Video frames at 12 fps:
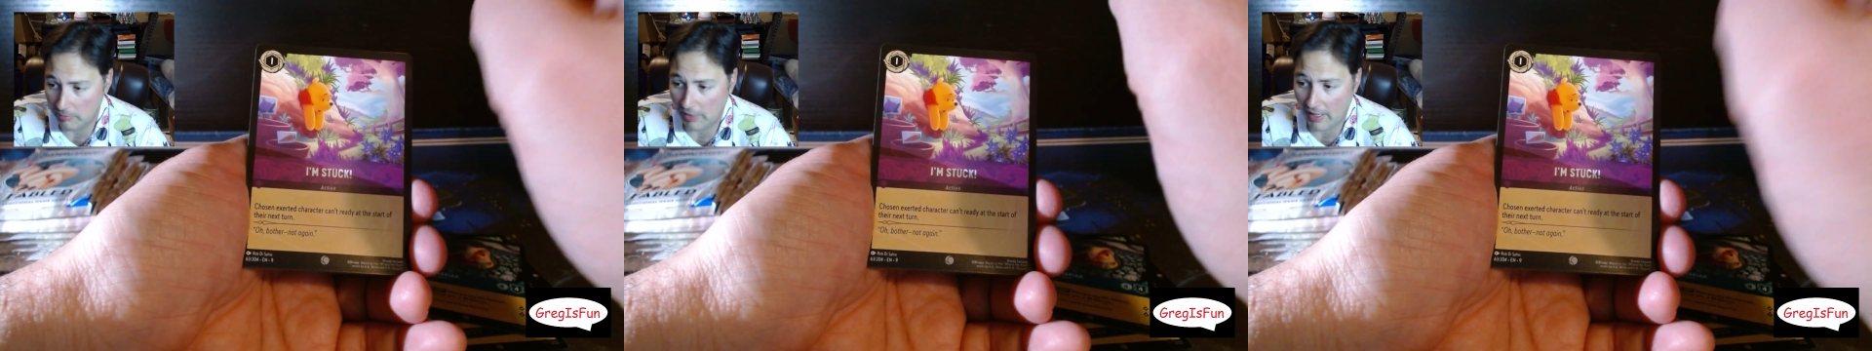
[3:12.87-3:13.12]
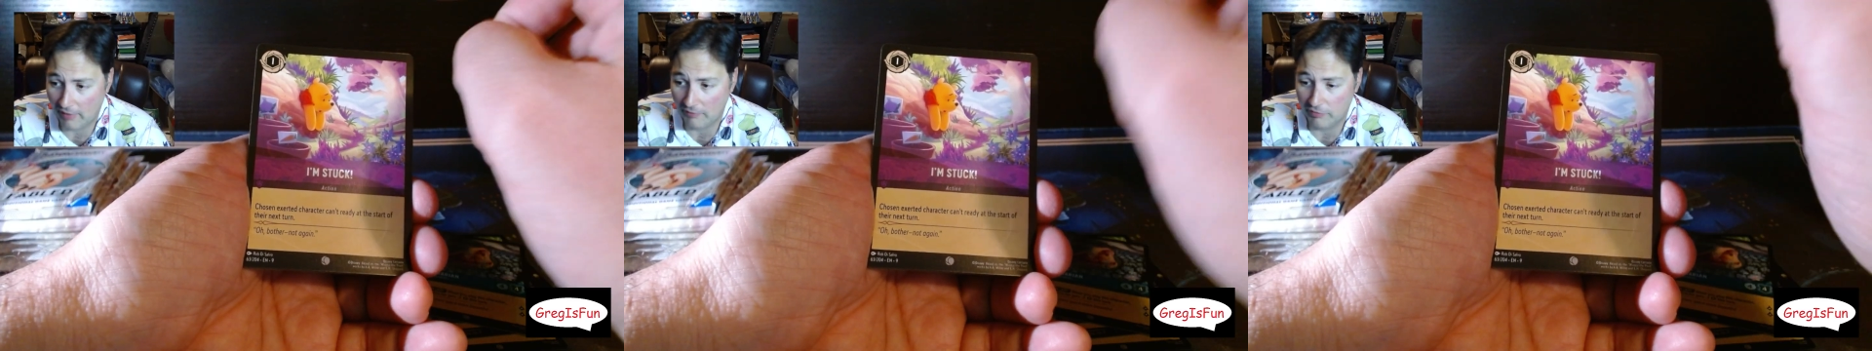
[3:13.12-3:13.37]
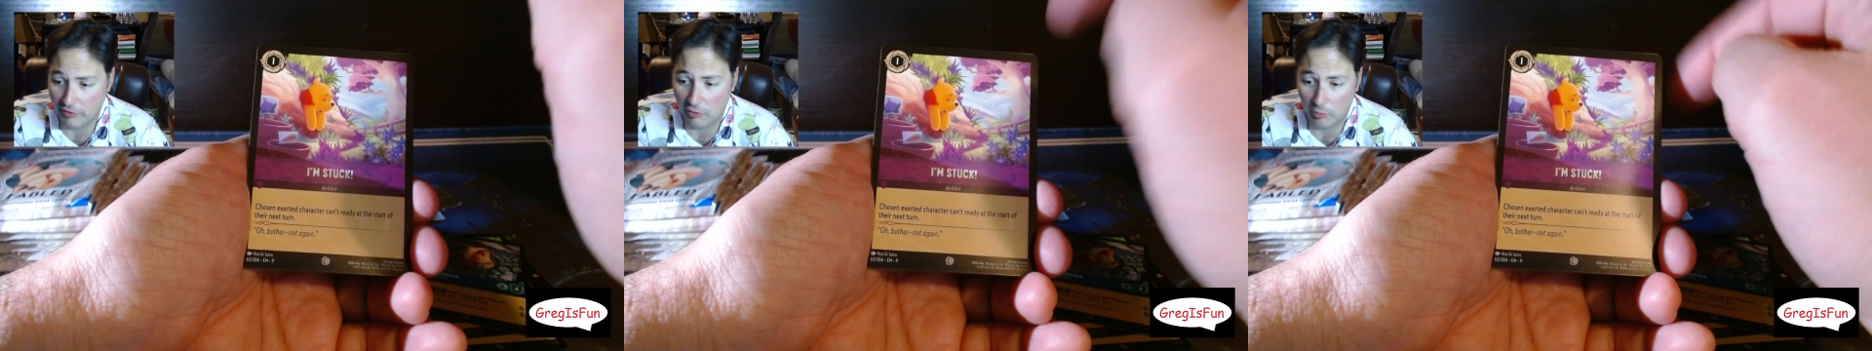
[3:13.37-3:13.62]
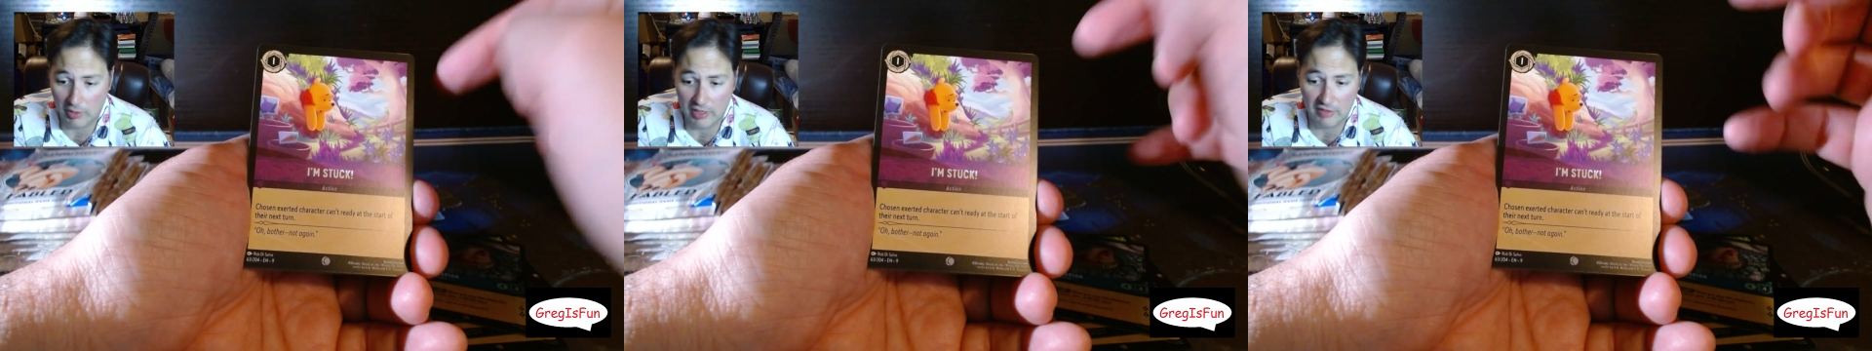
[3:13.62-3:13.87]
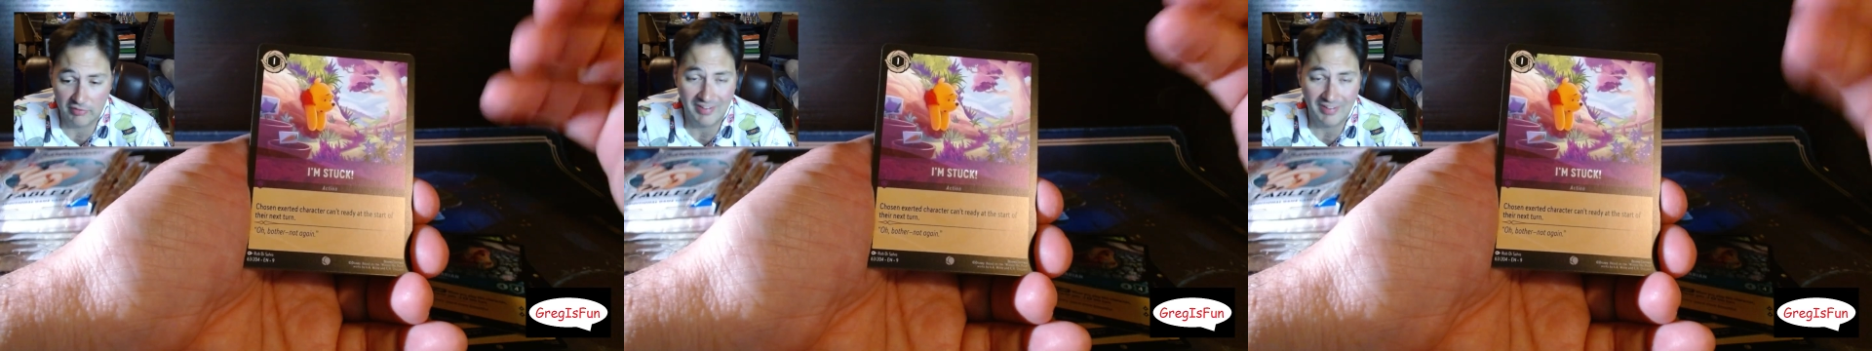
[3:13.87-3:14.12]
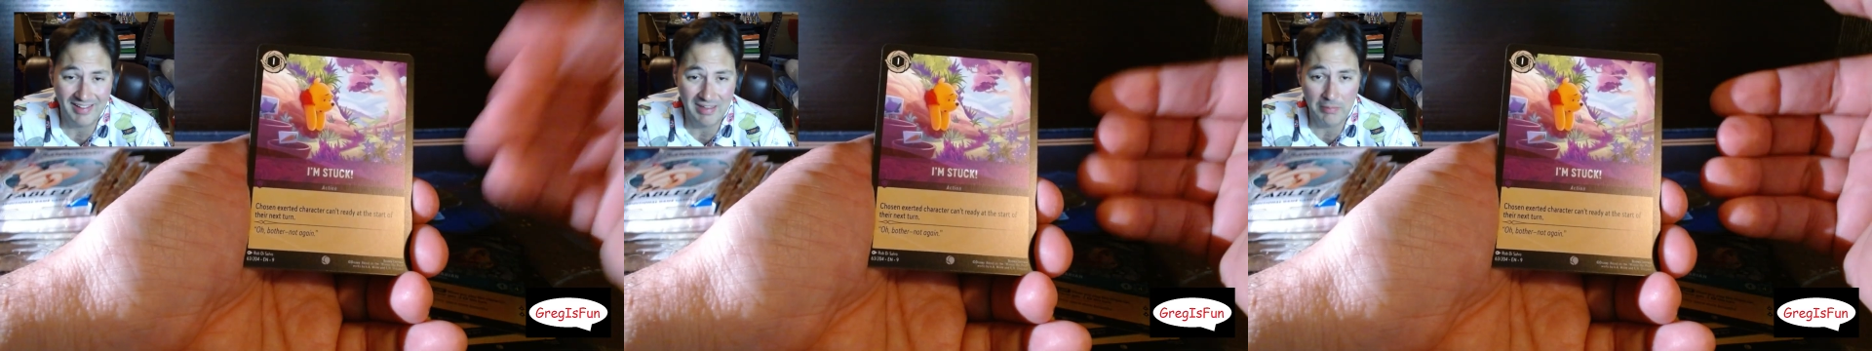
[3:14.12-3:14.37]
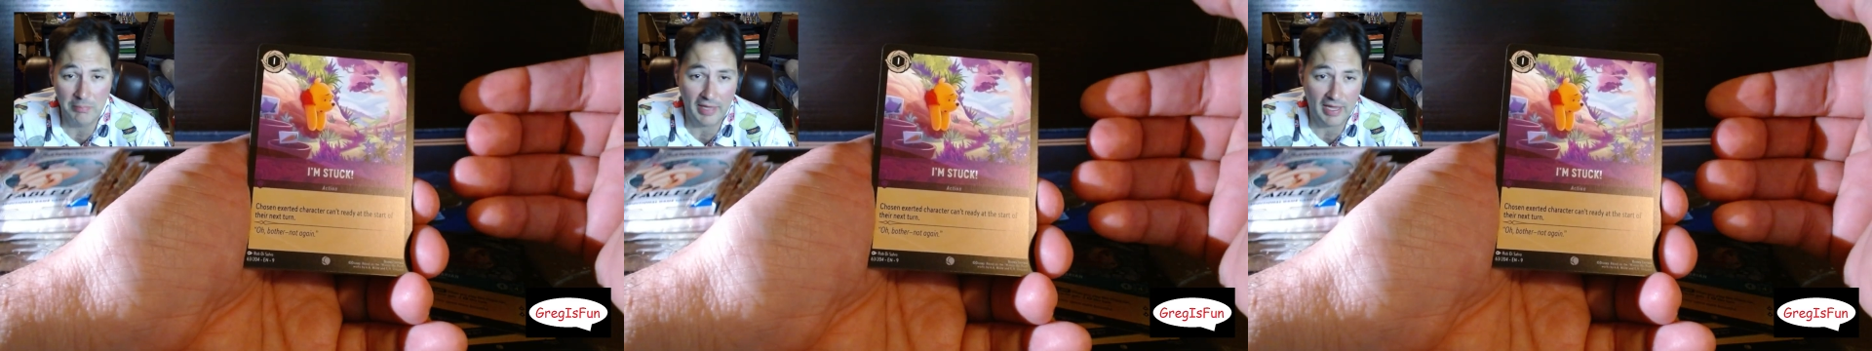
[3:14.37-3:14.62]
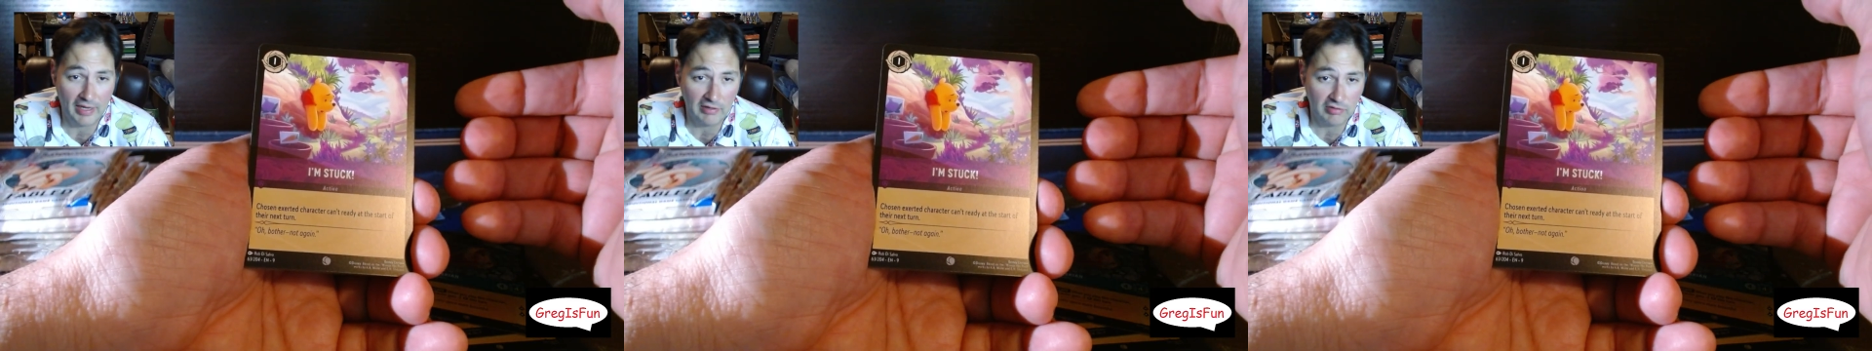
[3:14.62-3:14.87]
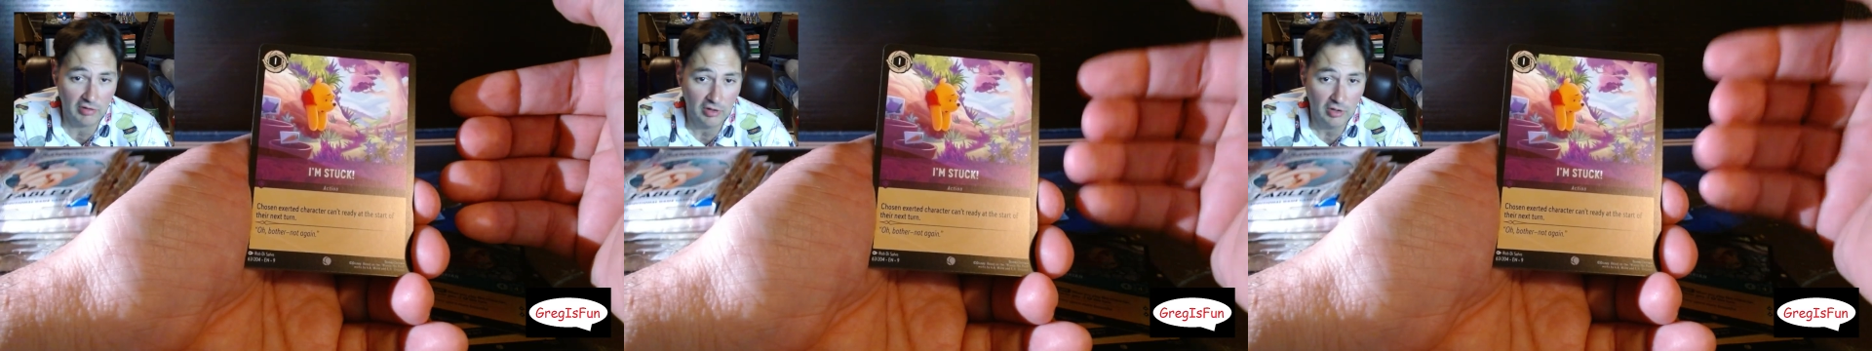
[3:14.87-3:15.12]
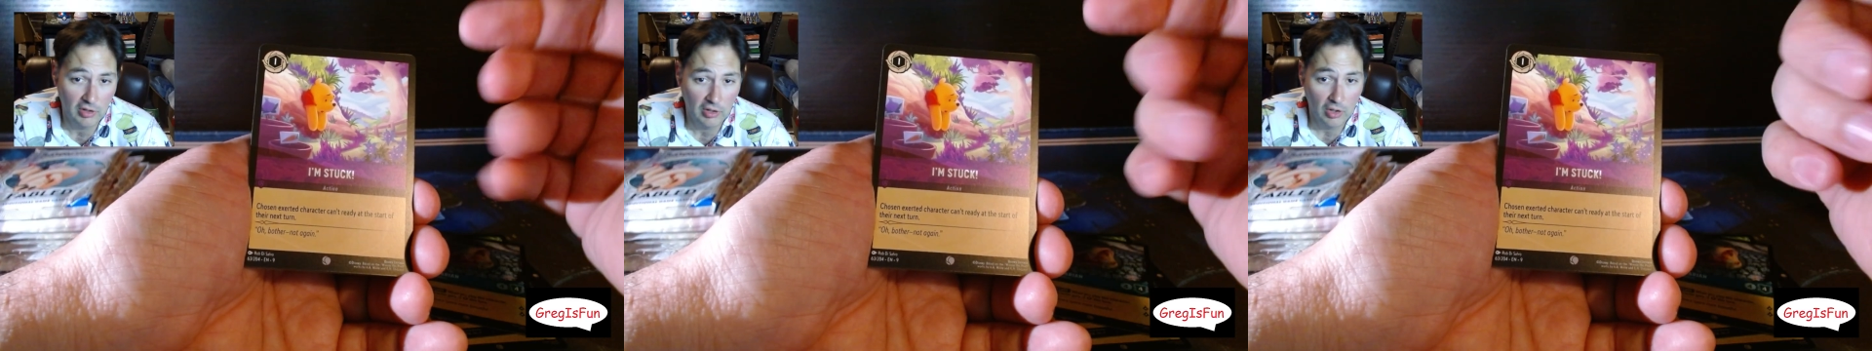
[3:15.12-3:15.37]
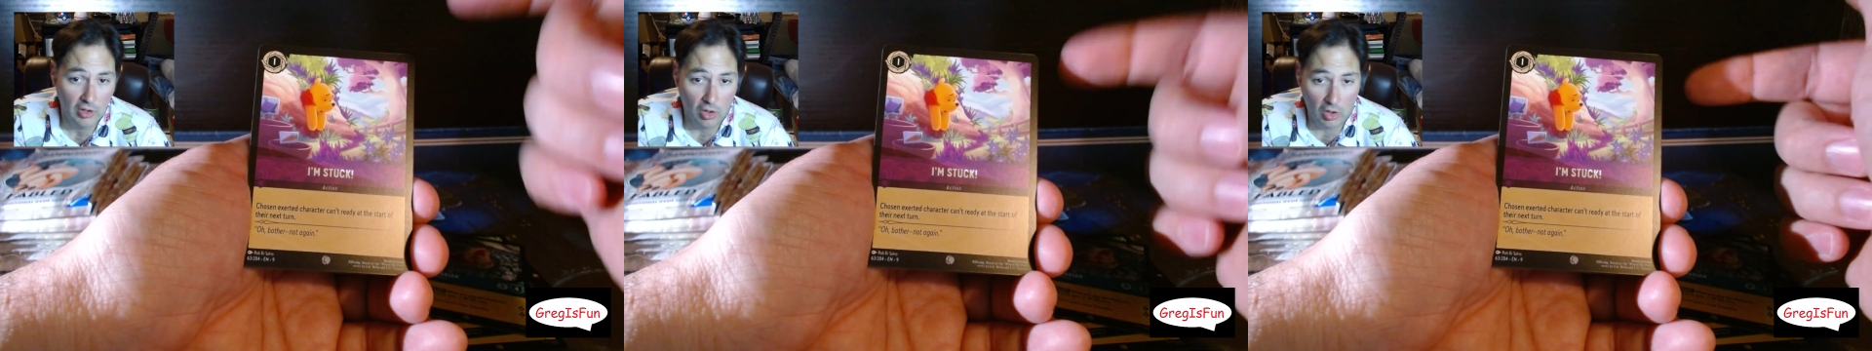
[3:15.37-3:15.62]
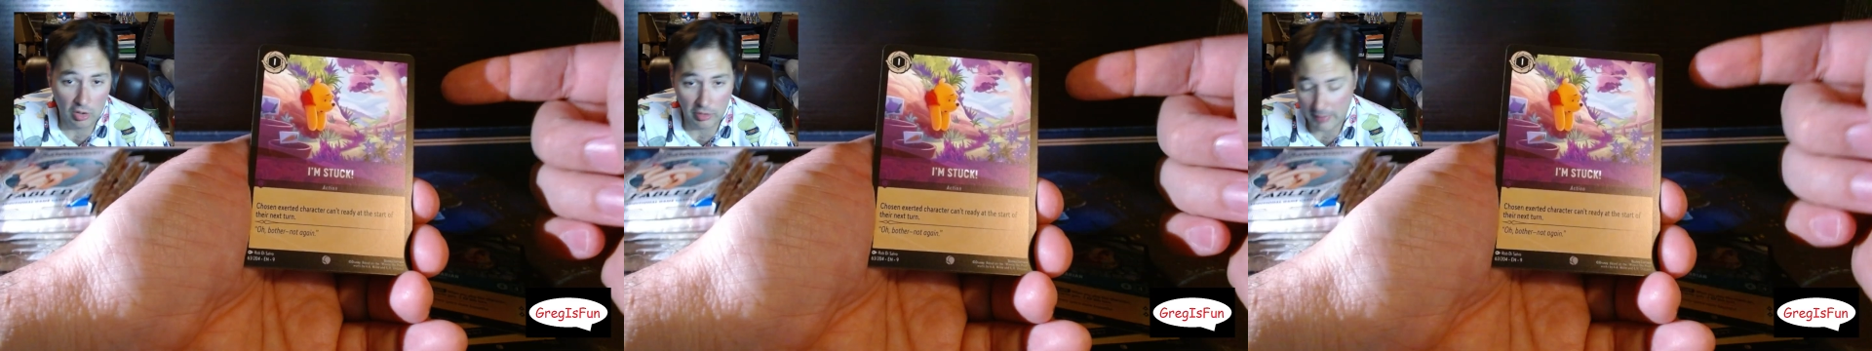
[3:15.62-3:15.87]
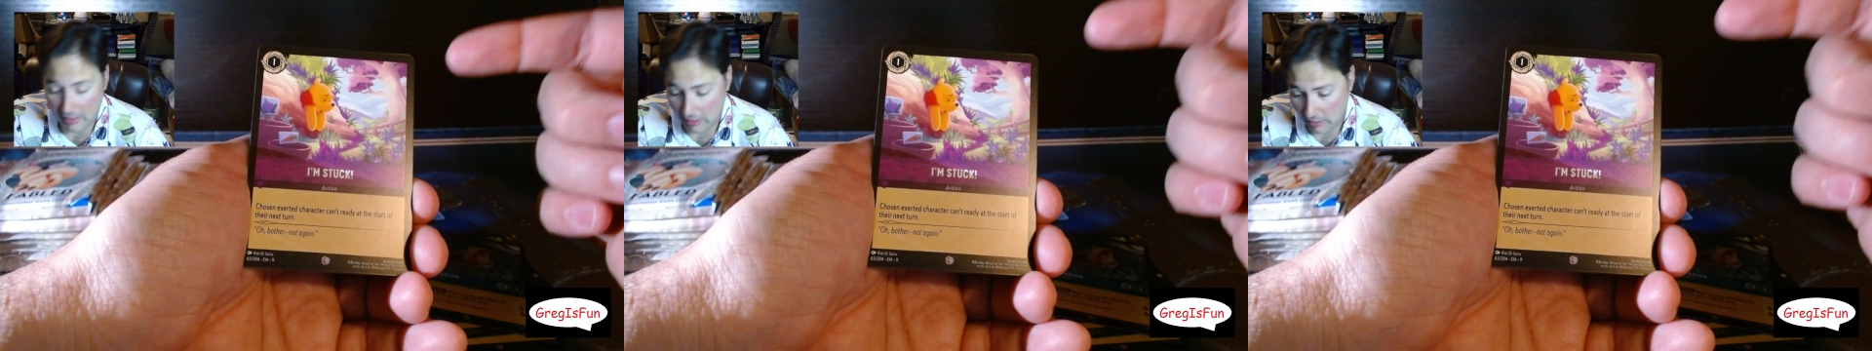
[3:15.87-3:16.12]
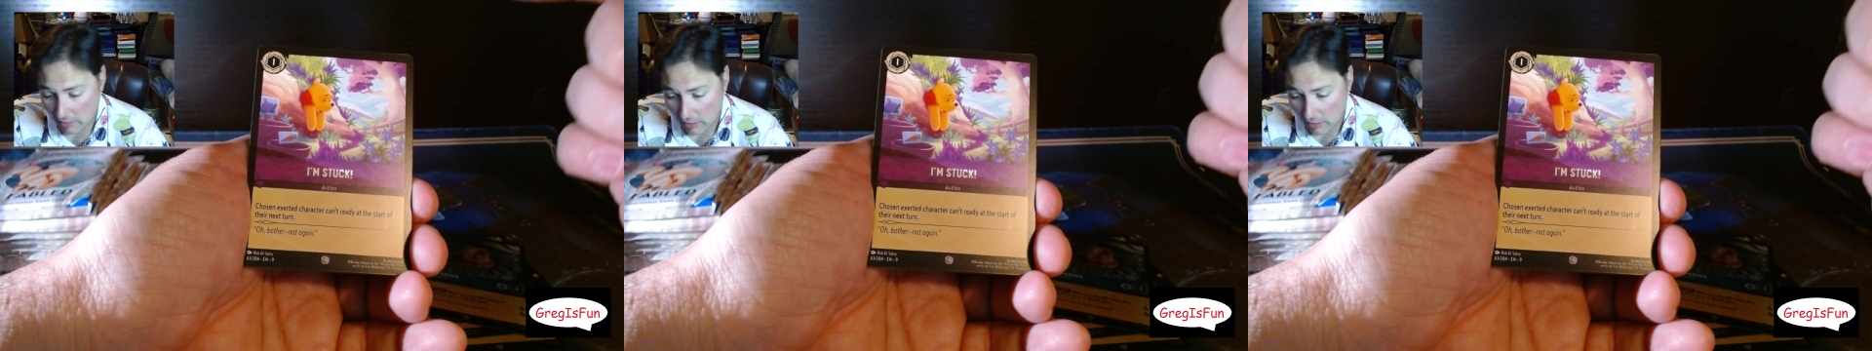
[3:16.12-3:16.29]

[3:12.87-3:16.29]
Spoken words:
have the greatest impact on the meta?